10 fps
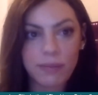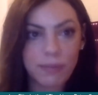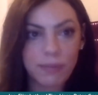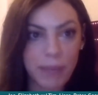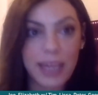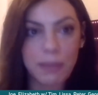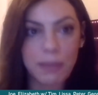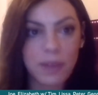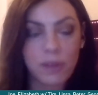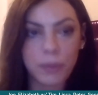make
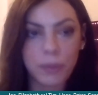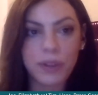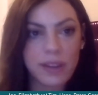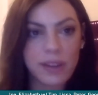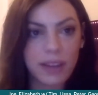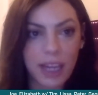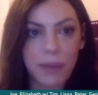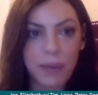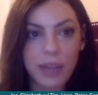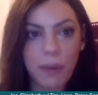it miserable until they
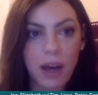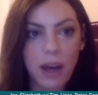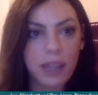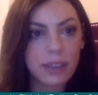get what they want.